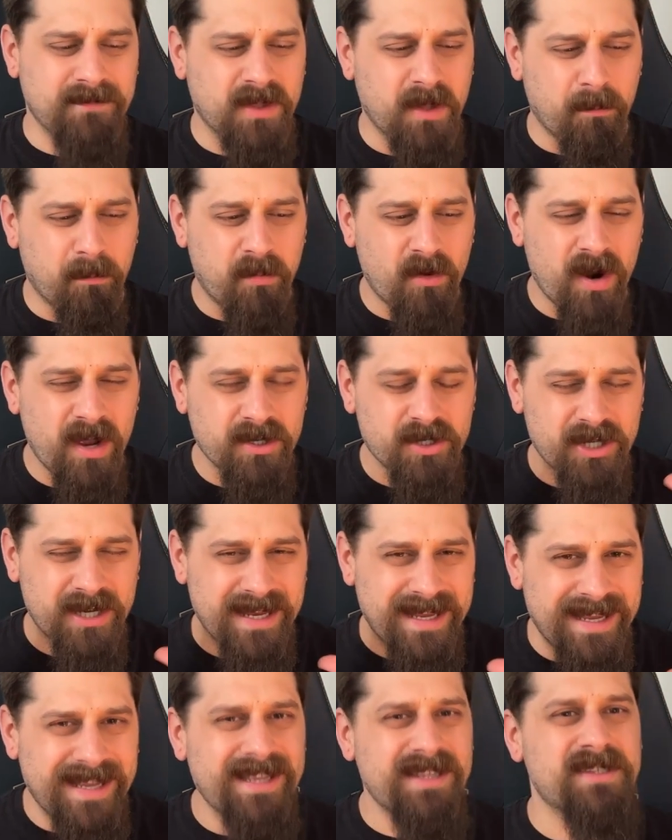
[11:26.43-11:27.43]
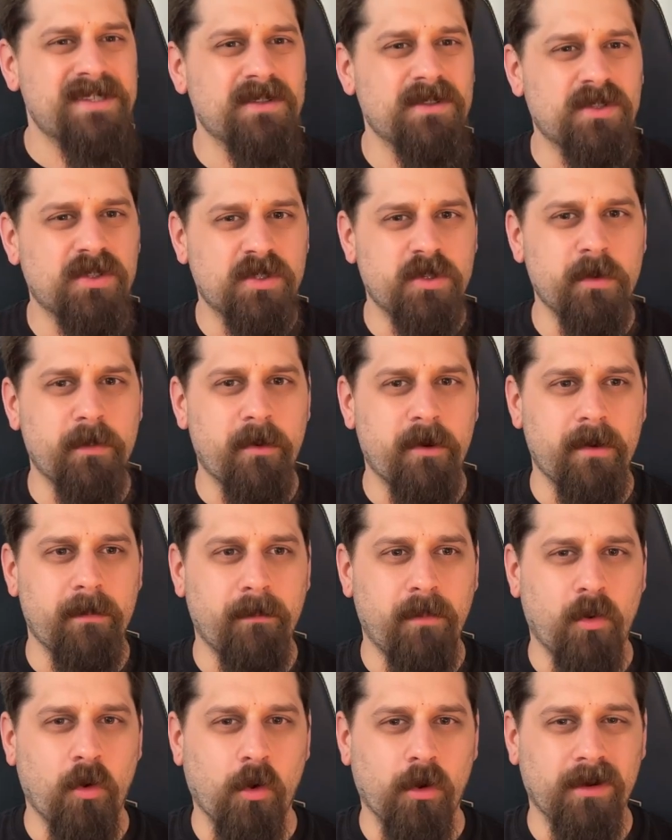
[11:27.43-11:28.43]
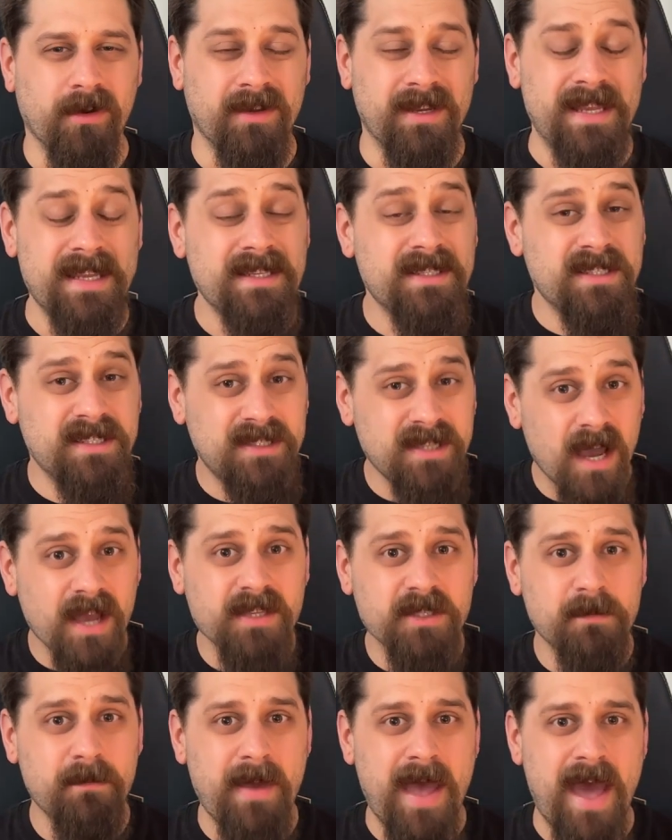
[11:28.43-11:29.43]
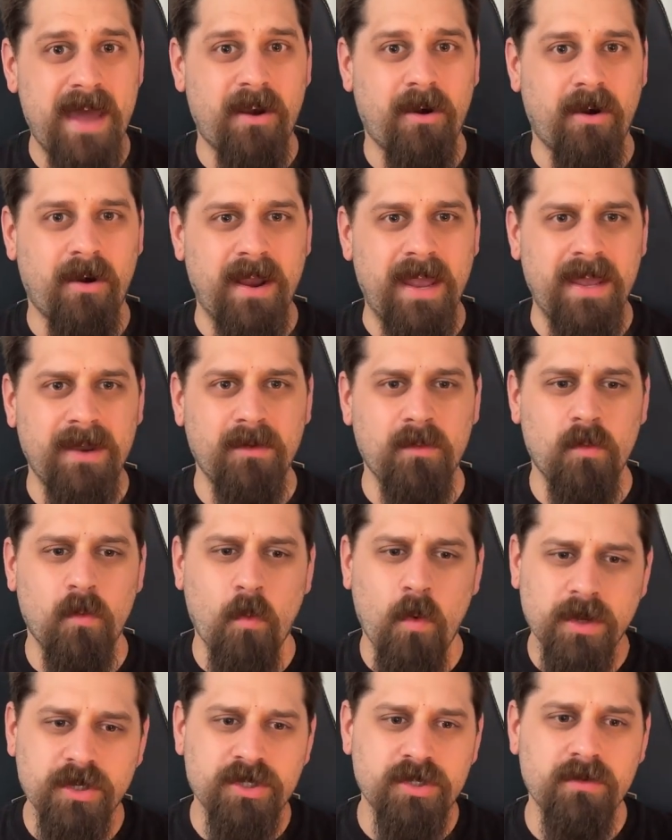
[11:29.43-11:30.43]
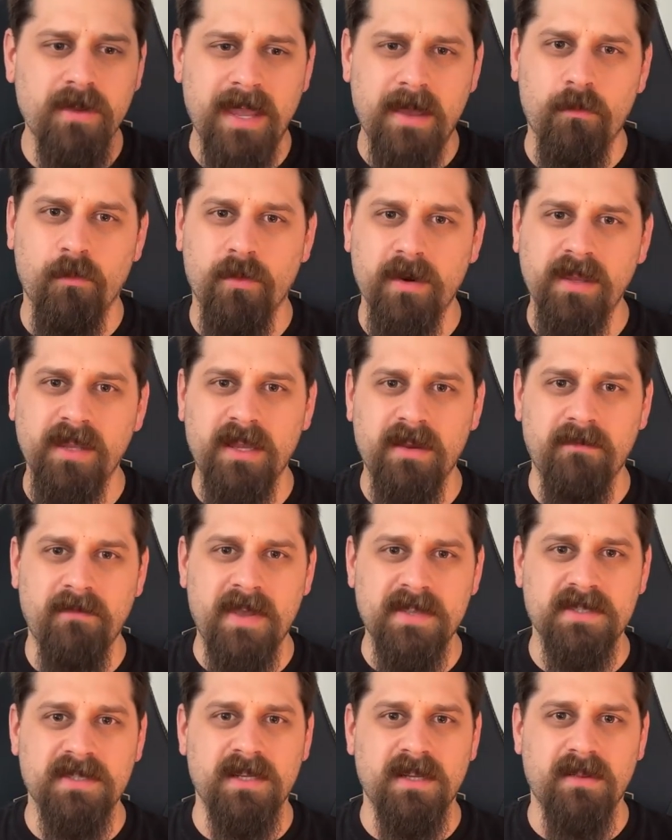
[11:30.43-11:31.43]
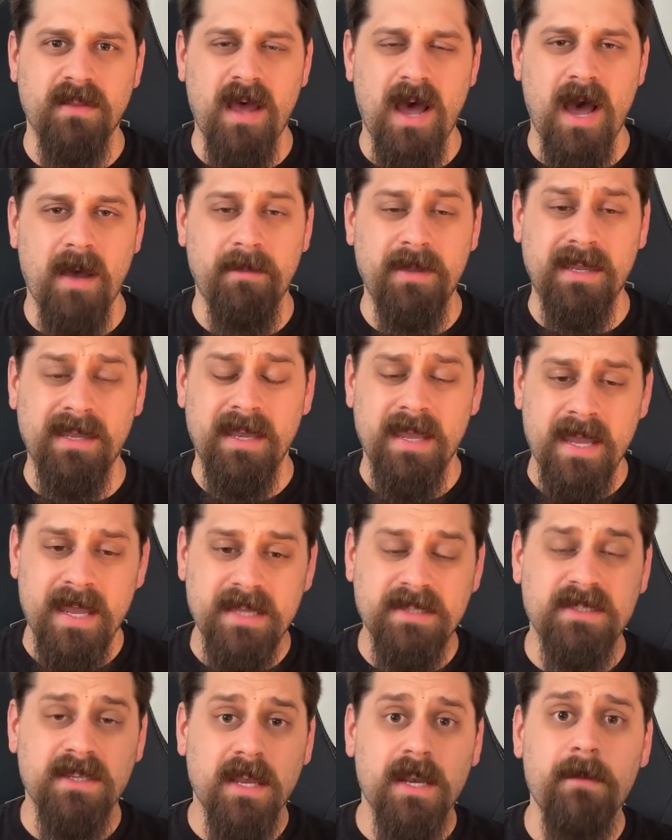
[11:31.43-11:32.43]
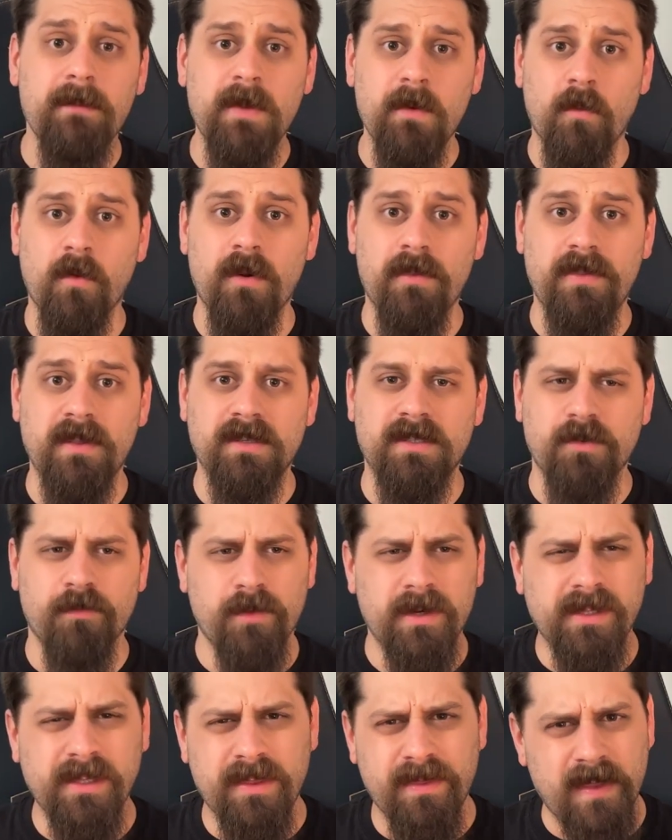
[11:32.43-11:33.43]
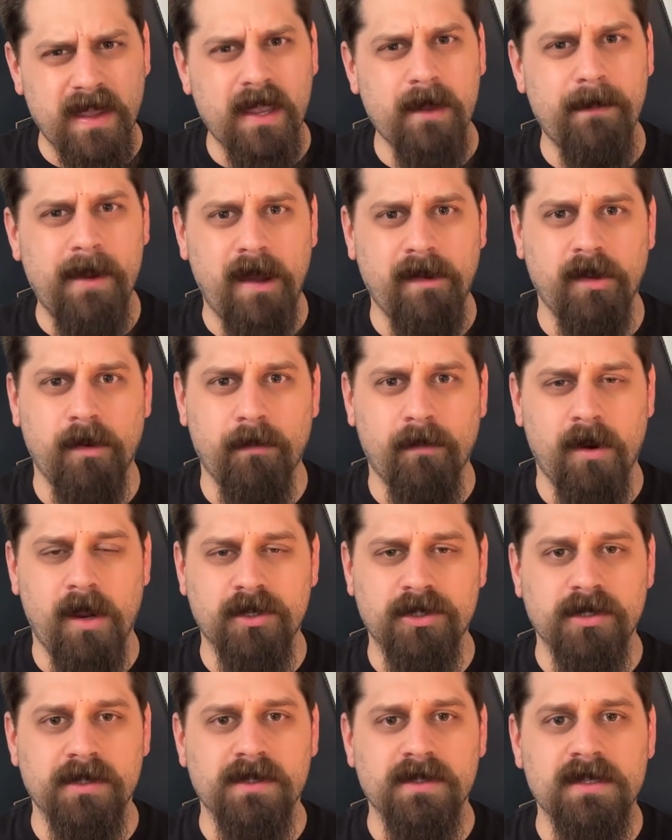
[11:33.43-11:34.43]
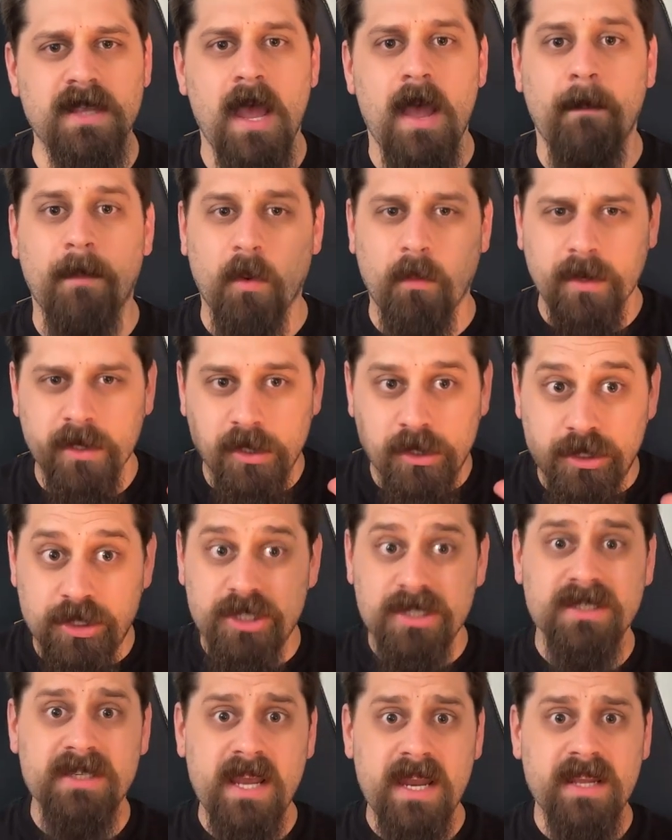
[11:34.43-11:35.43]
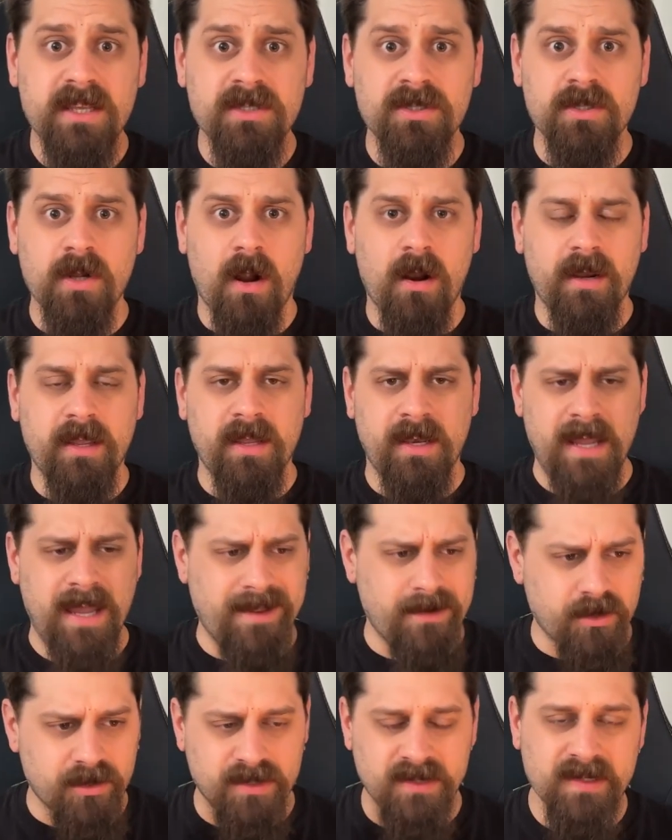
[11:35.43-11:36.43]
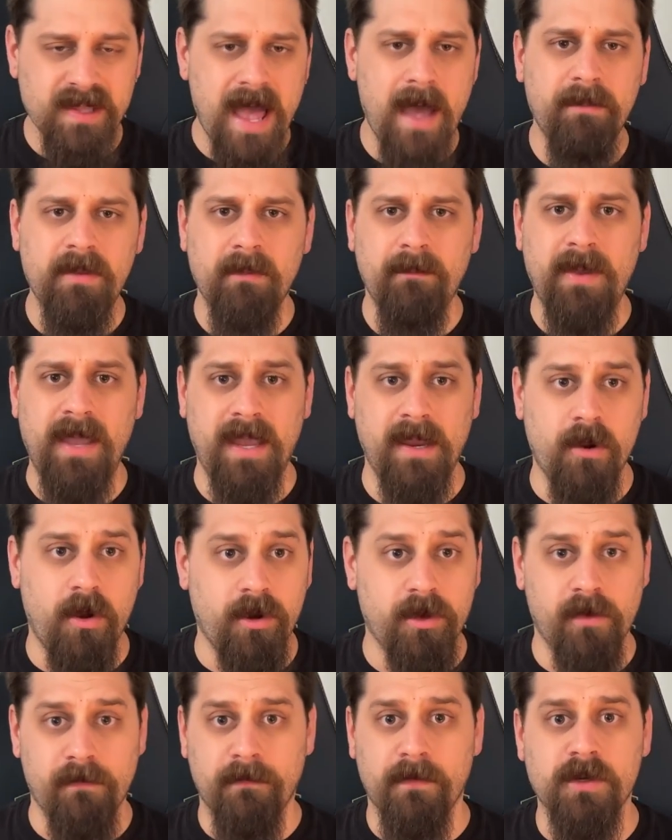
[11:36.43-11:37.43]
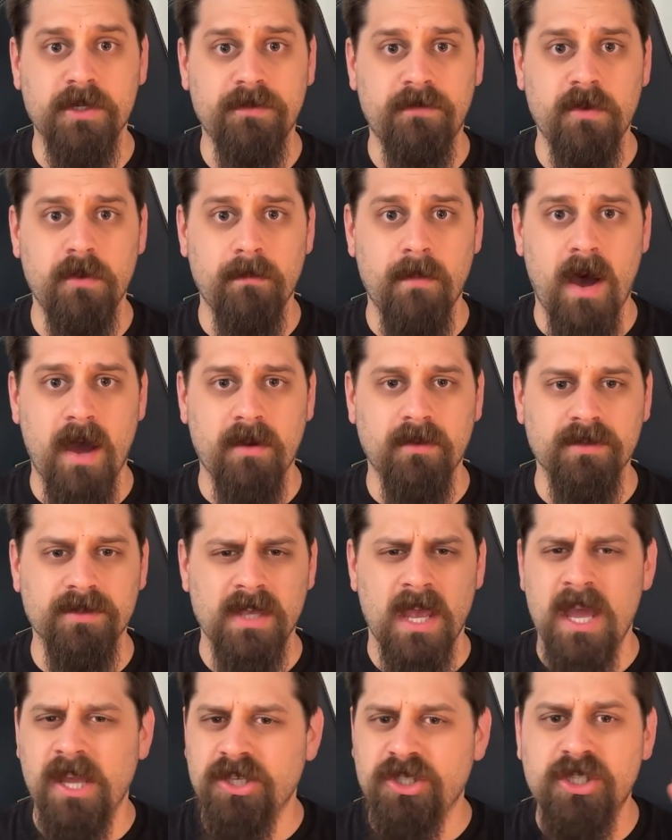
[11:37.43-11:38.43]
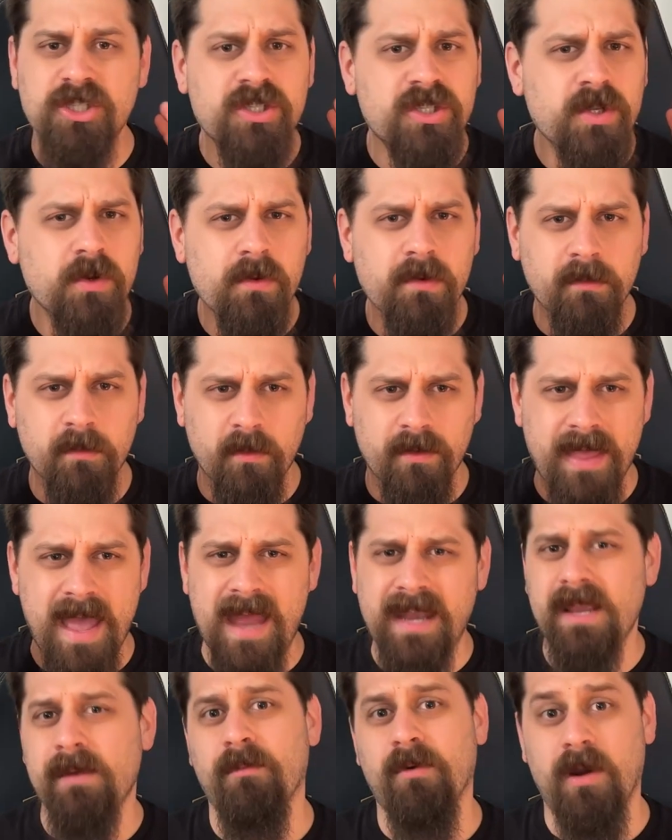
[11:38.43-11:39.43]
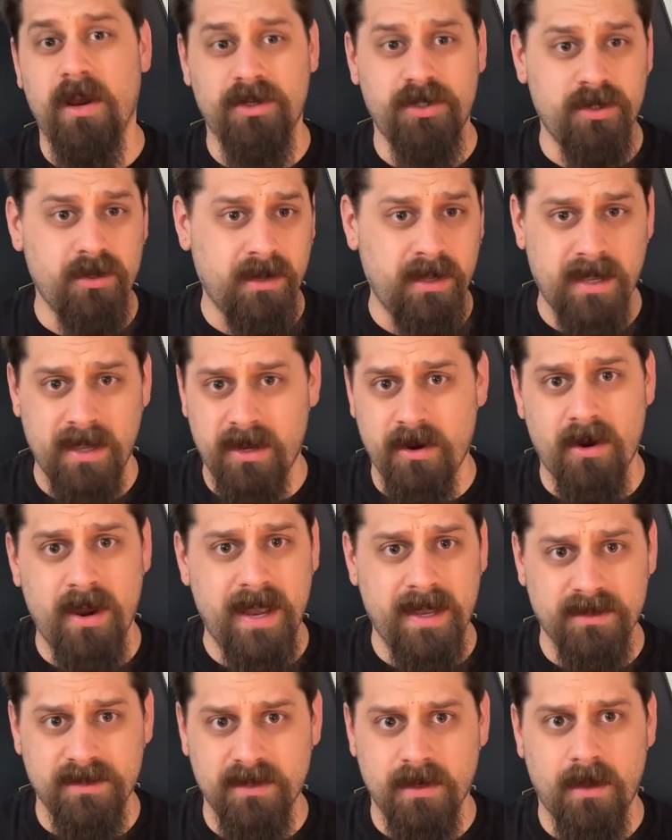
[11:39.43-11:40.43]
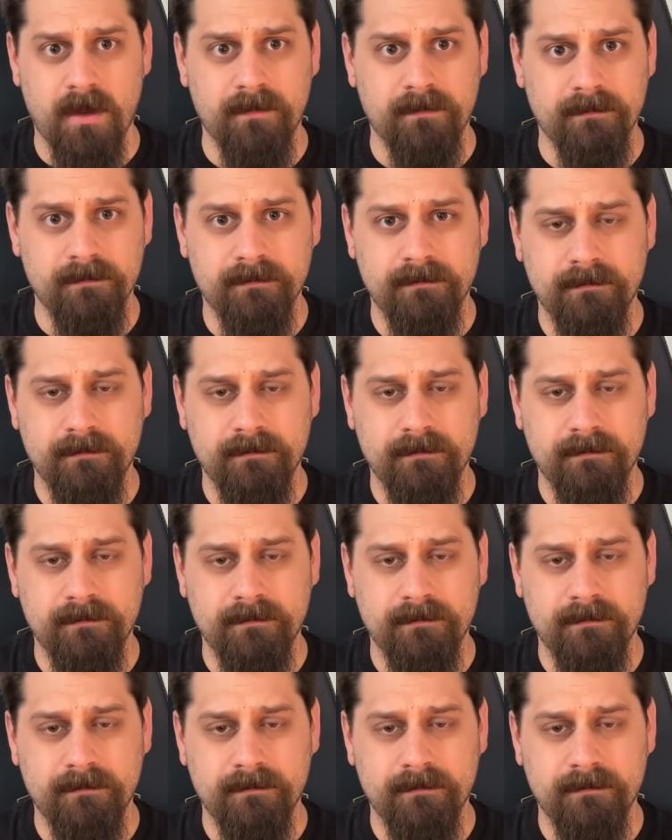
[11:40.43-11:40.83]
the brush isn't super important. It does matter, and once you get really invested in the hobby, it's going to be worth it to really think about your brushes. But when you're just getting started and you're slapping paint on your first few models, just do it with any brush you can get your hands on.